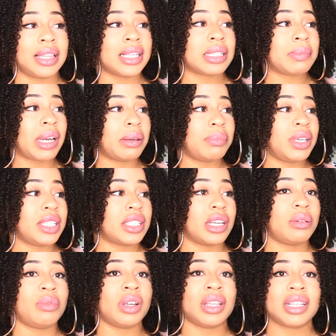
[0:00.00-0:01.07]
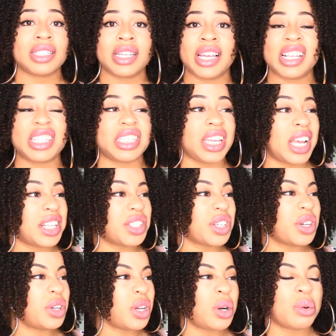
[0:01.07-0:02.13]
This might be someone that says yes
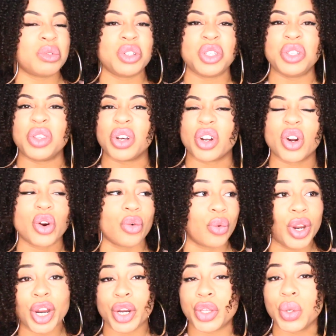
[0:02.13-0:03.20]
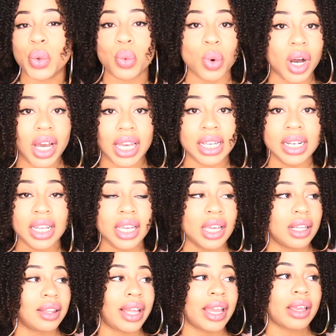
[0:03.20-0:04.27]
or no to the career you want.
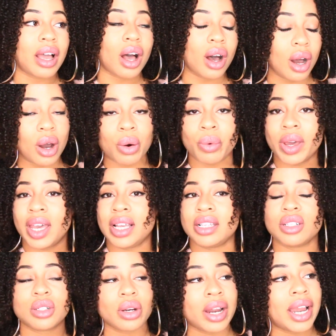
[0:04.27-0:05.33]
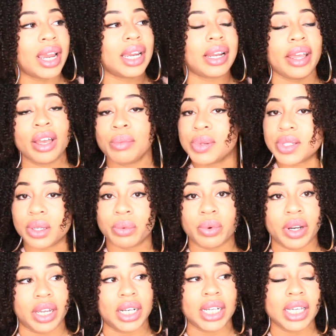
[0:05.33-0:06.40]
Like, always try and help
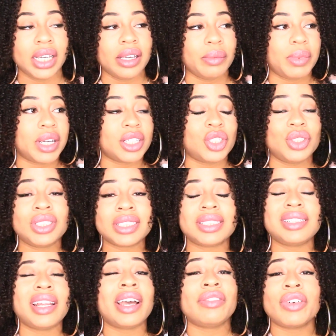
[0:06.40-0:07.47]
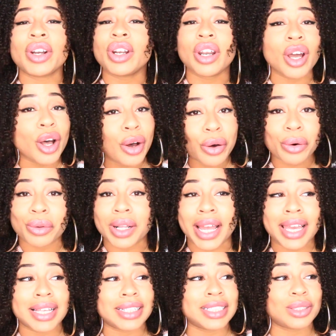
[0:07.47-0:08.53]
someone, because you just never know.
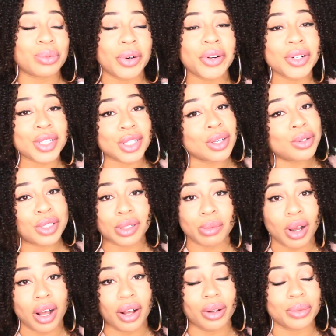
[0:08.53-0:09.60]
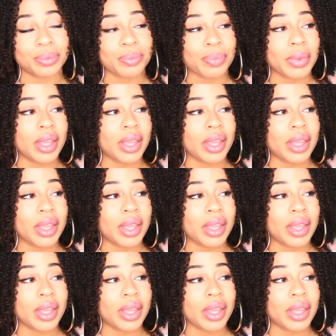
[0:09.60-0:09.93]
Like, this world is so small.